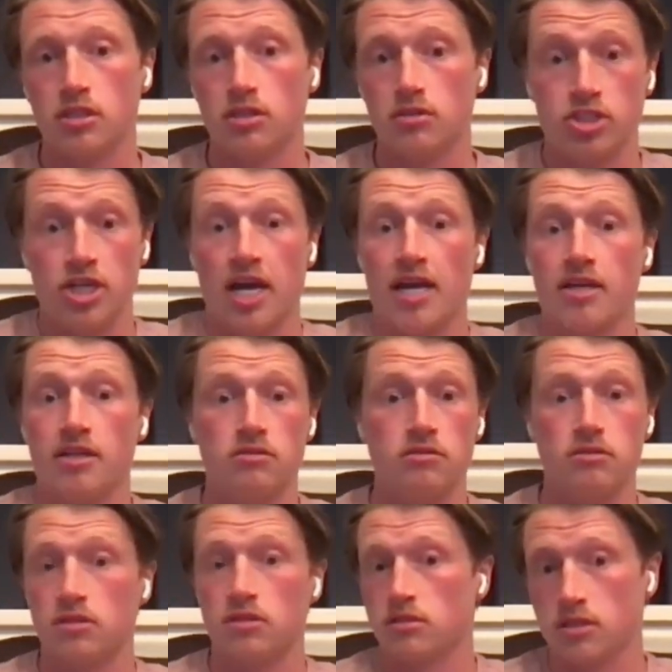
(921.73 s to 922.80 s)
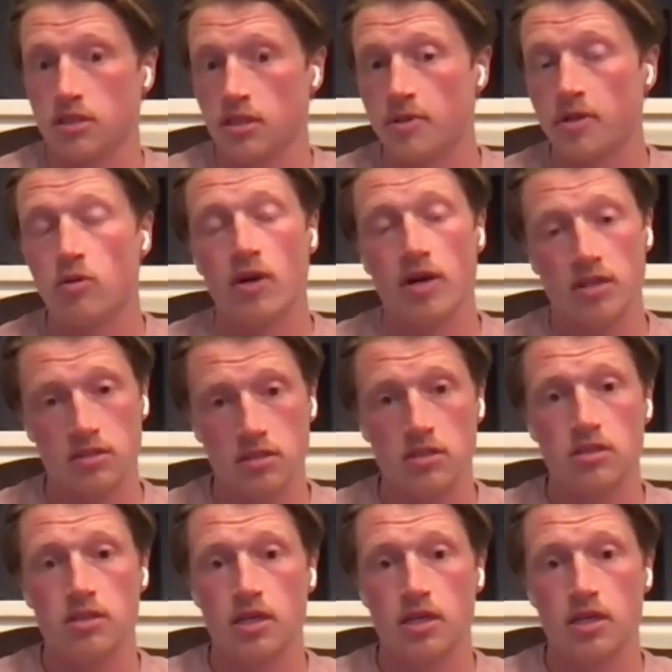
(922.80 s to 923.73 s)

you know, chatted because it's a little bit quieter.